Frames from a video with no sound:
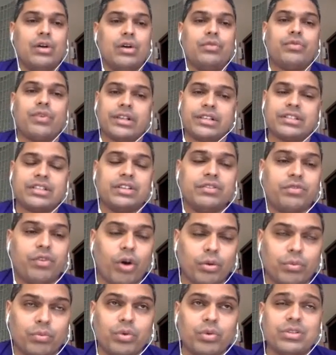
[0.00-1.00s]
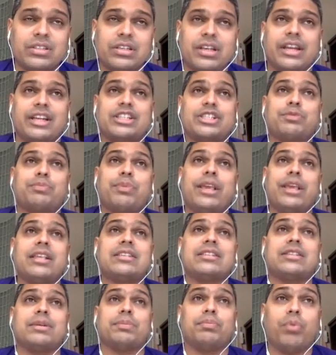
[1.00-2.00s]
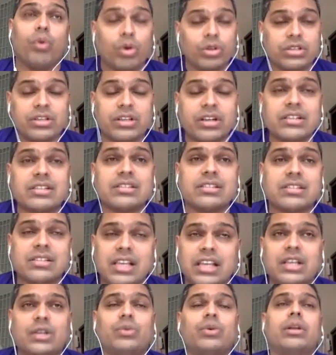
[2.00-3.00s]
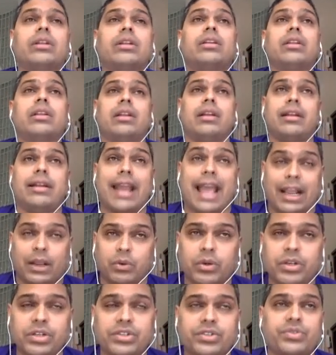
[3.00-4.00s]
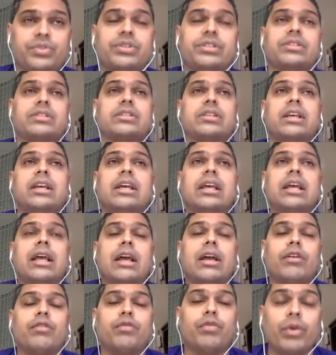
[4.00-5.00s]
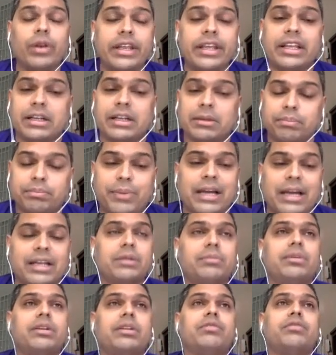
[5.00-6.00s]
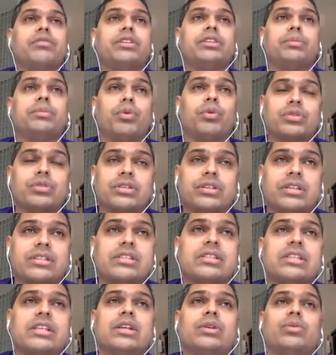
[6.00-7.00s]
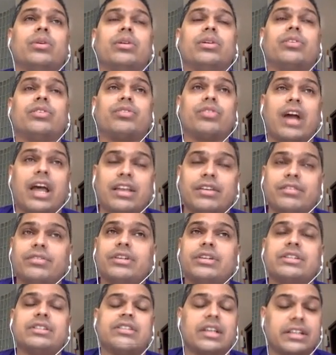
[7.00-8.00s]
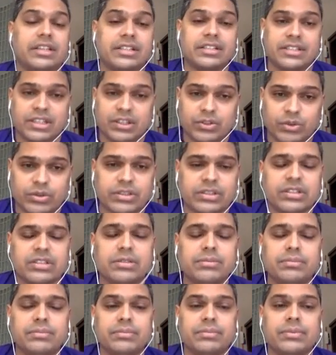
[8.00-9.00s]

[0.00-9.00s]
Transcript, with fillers: First and foremost, it speaks the PostgreSQL language, so it's fully compatible with the PostgreSQL drivers and its ecosystem.